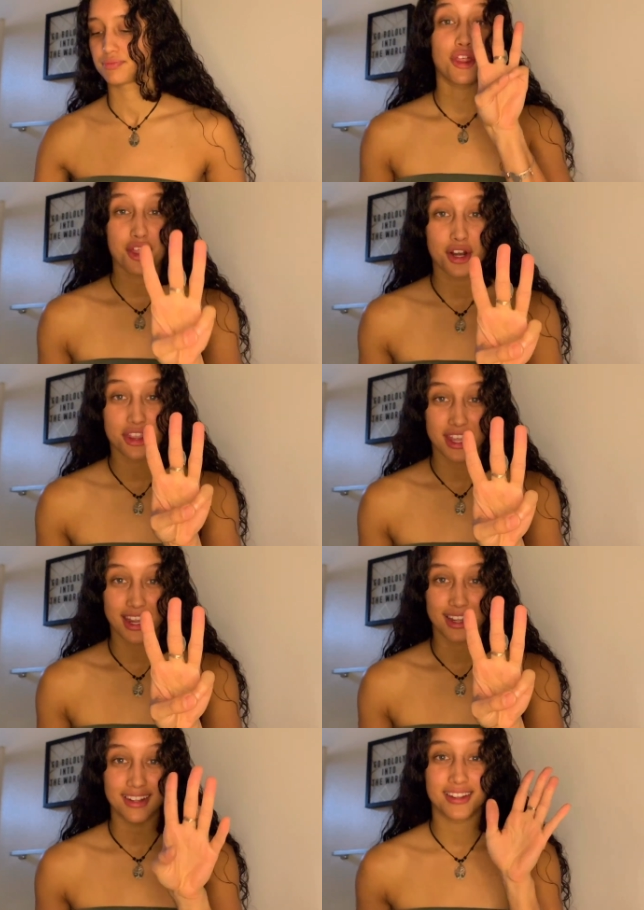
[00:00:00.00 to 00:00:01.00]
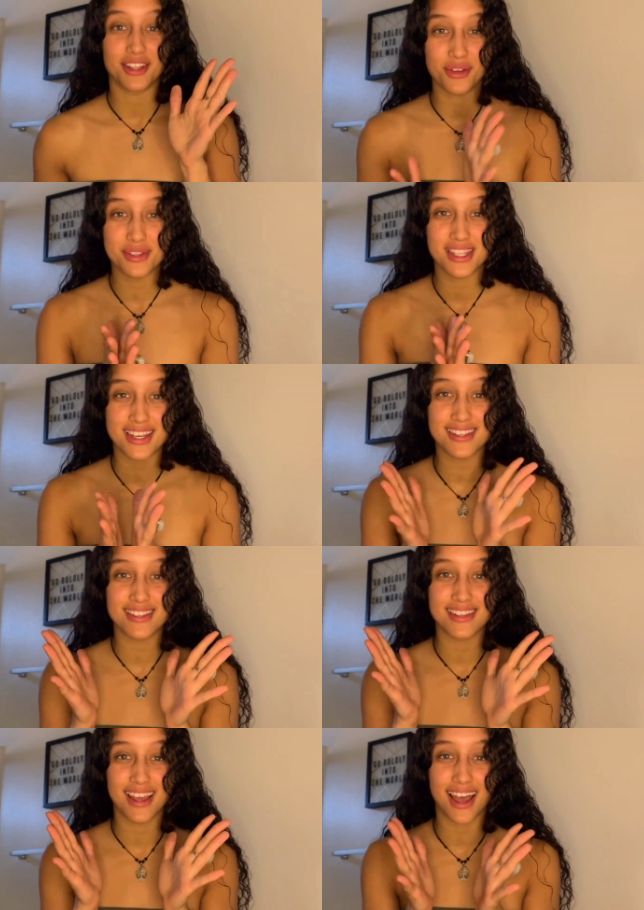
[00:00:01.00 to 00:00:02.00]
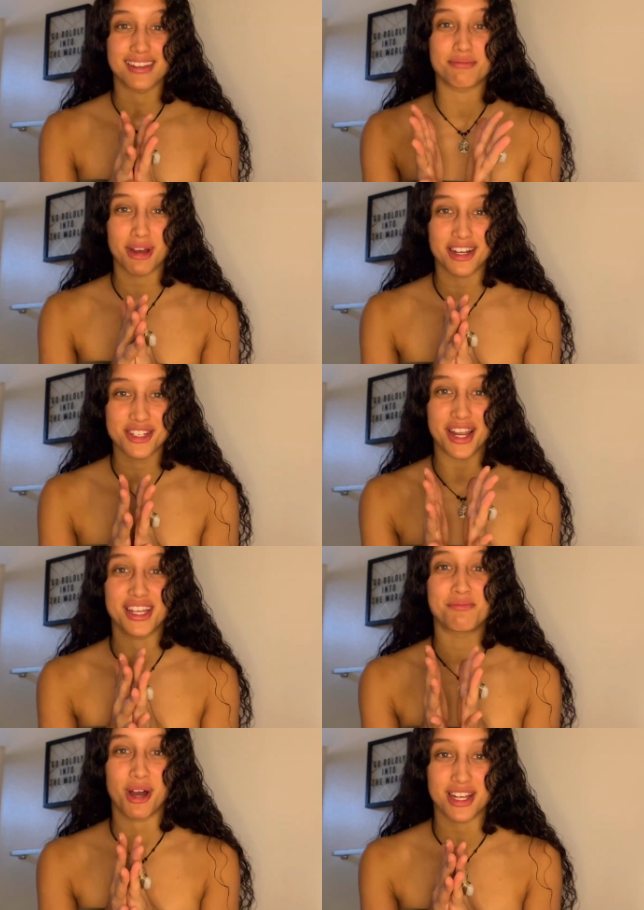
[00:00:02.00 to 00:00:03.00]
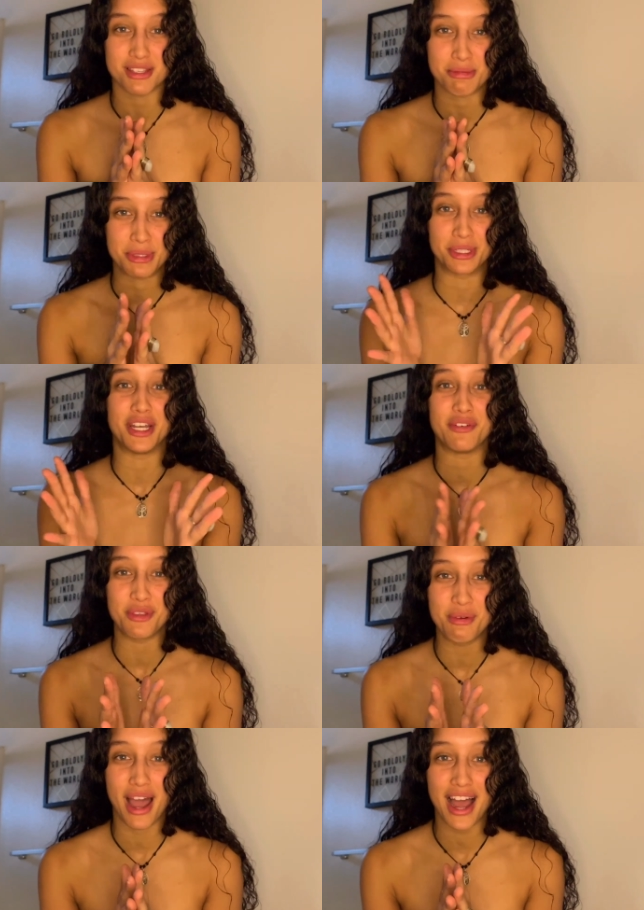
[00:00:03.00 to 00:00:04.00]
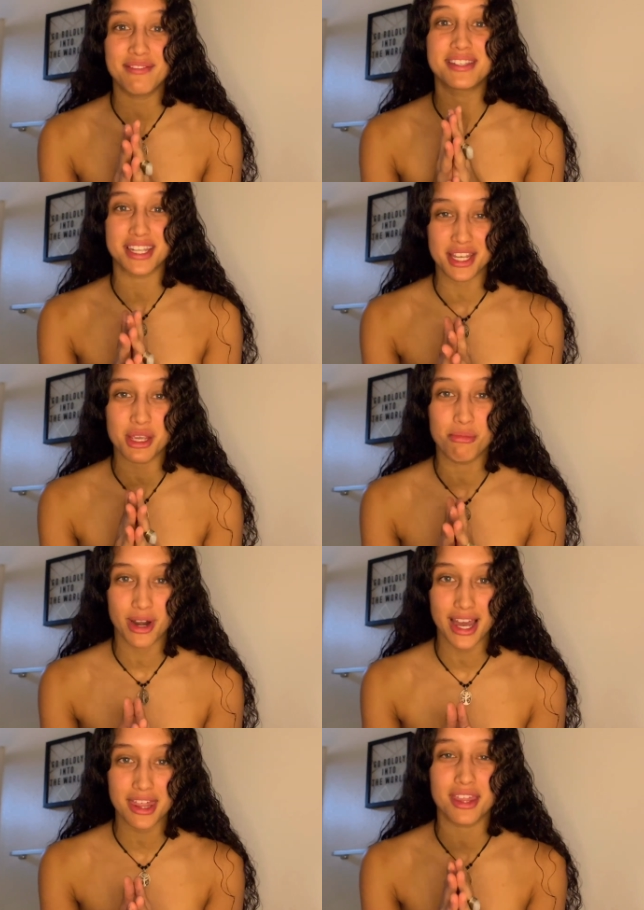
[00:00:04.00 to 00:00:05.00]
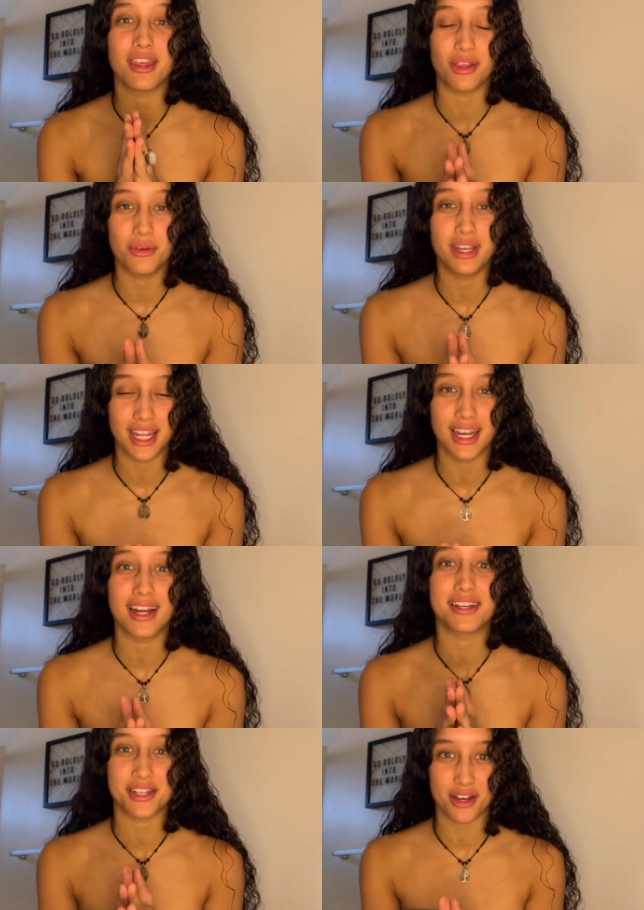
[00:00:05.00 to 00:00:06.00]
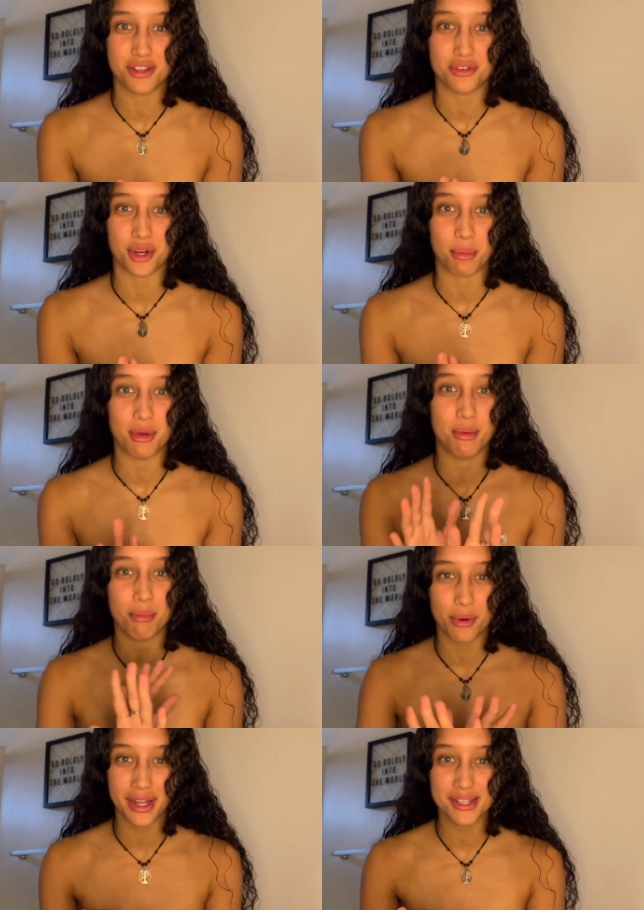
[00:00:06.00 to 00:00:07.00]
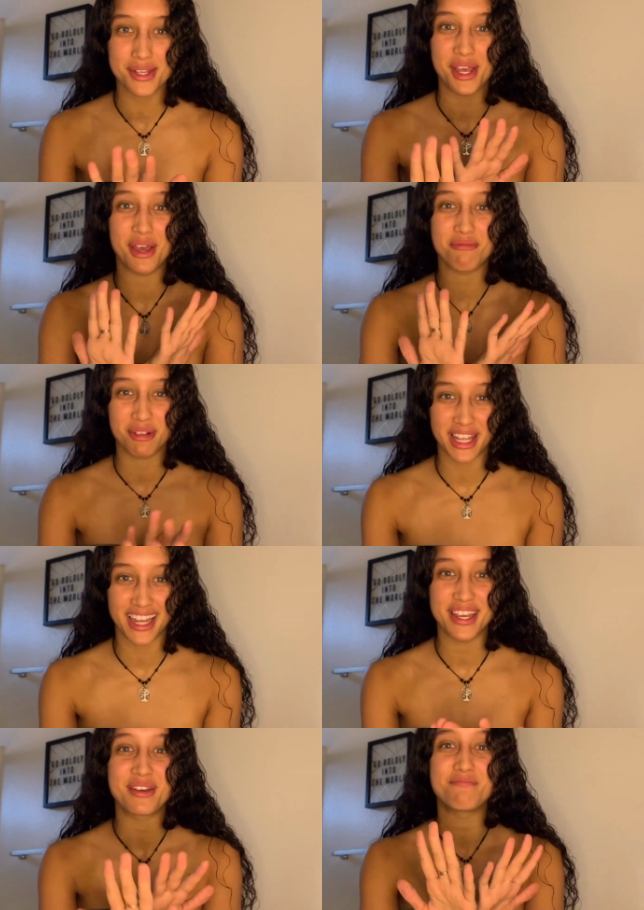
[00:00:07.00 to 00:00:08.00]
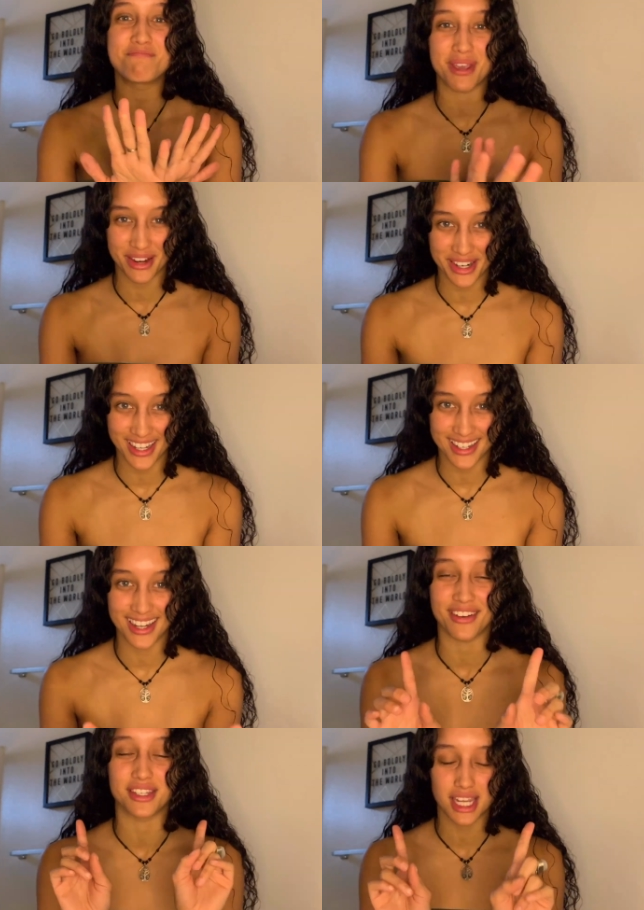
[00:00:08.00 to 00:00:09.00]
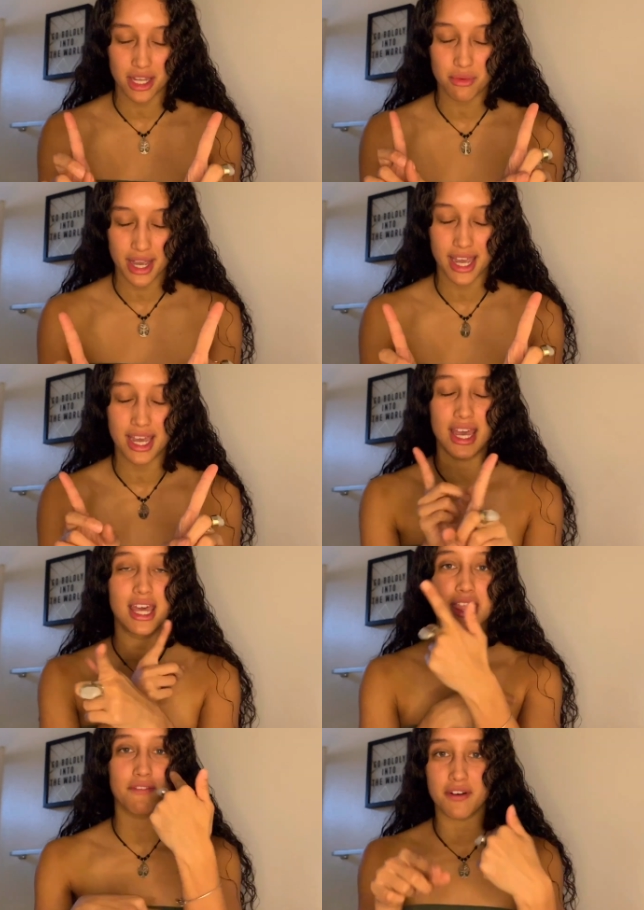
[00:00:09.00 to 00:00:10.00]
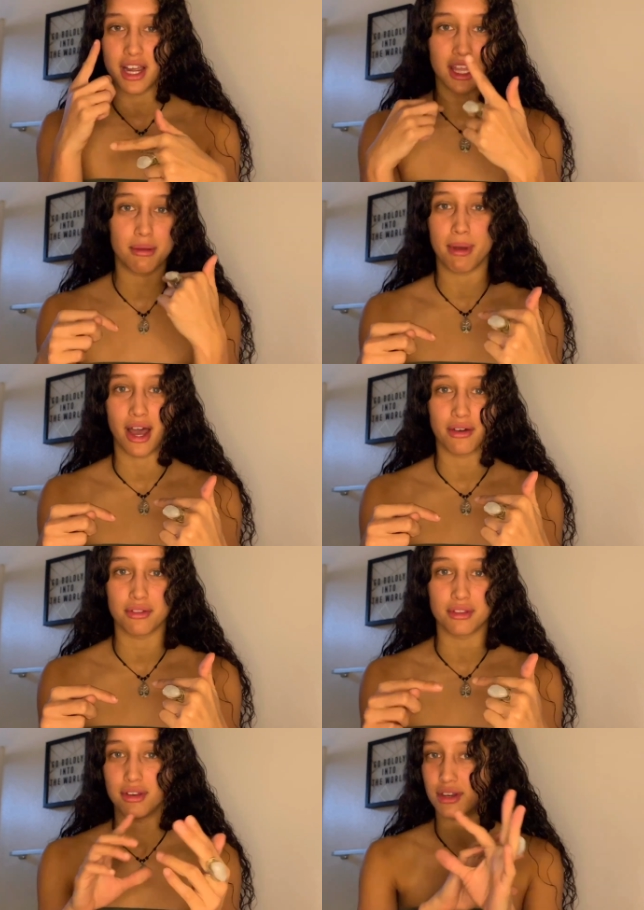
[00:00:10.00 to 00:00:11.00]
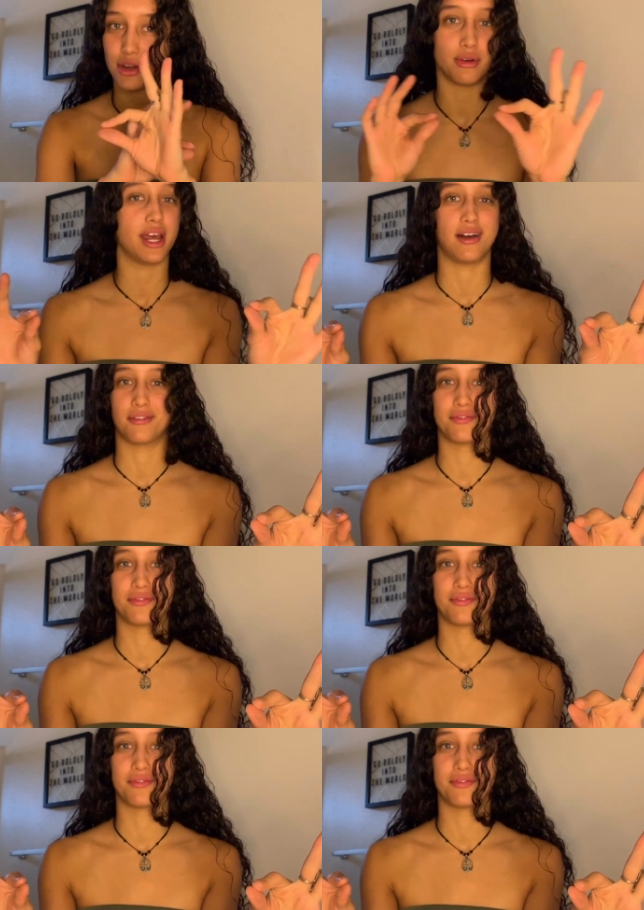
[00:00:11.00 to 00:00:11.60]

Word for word: Third thing, use this as much as possible. If you have stinky breath, you need a tongue scrape. Point blank, period. It'll take away the funk in the mouth, no doubt.